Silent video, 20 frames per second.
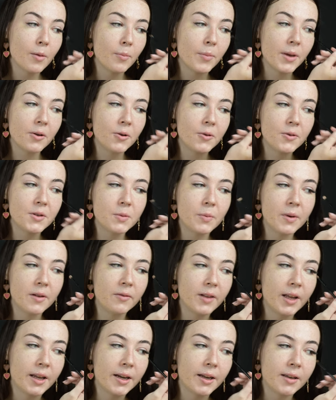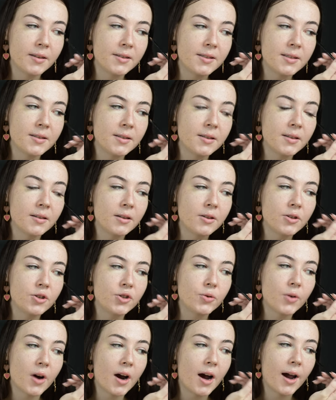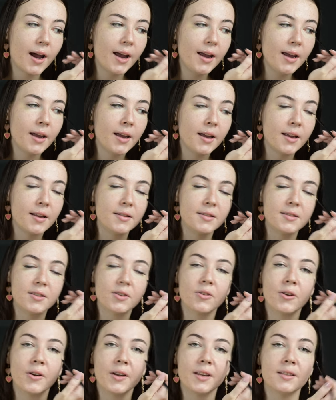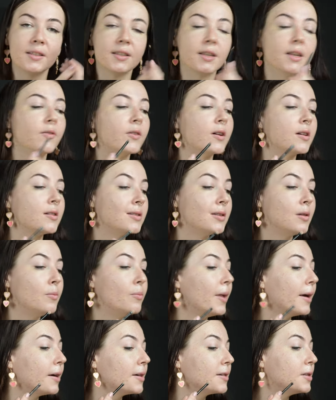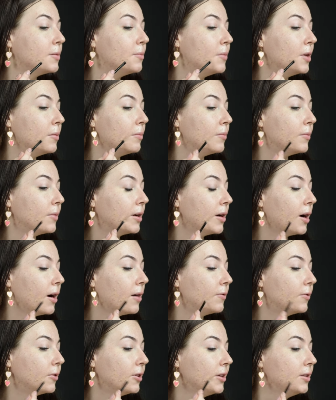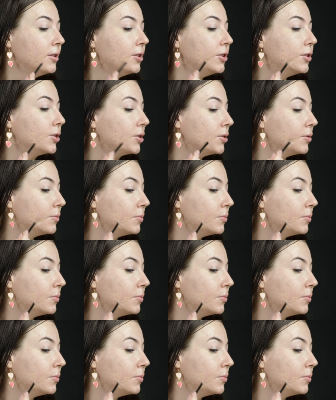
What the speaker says: Because we've let it dry, it's going to give us the maximum coverage.